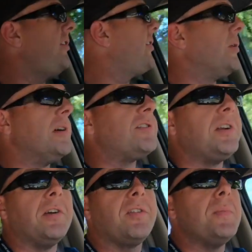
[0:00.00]
a scorched
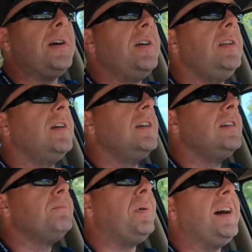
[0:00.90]
earth mode,
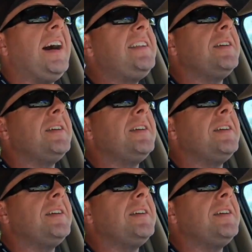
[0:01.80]
but I